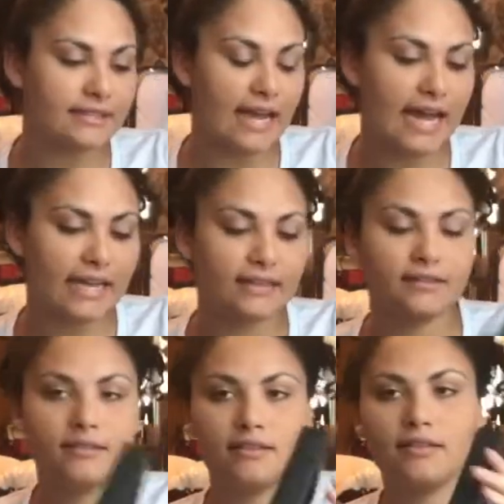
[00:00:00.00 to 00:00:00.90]

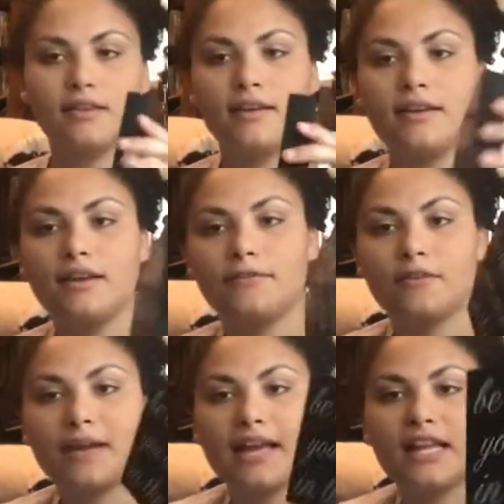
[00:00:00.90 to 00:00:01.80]
sign
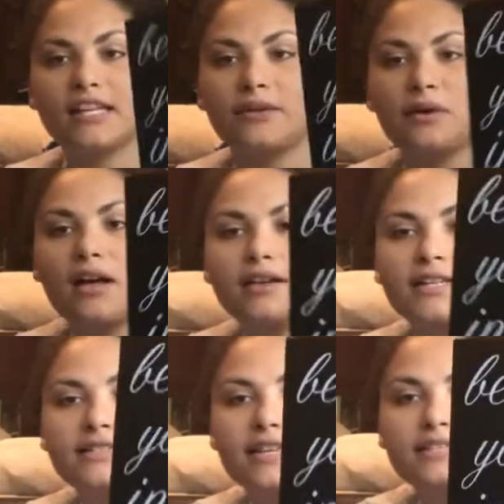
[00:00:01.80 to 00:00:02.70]
for my gallery wall and
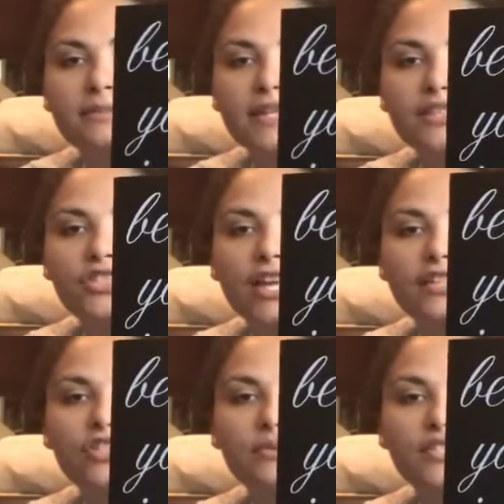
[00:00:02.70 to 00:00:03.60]
it says, be the
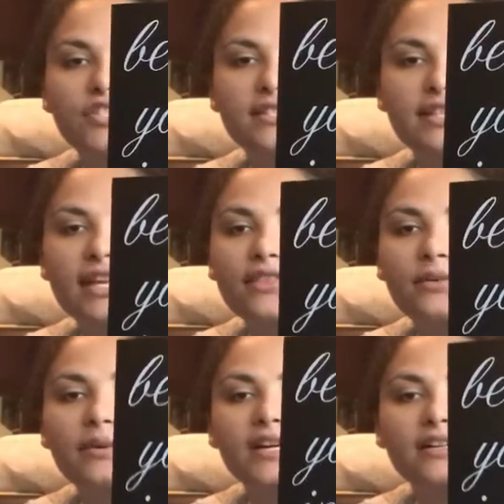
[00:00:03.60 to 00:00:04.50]
change you wish to see in
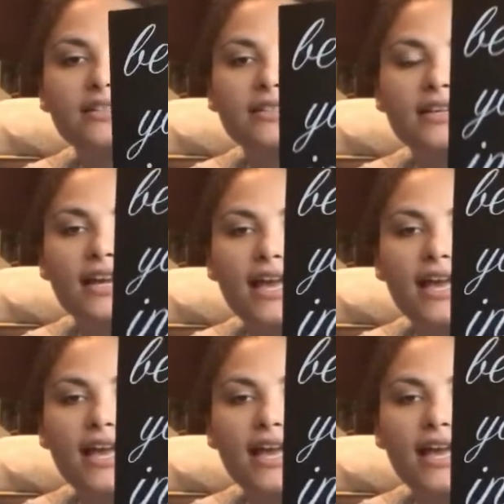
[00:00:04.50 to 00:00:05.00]
the world.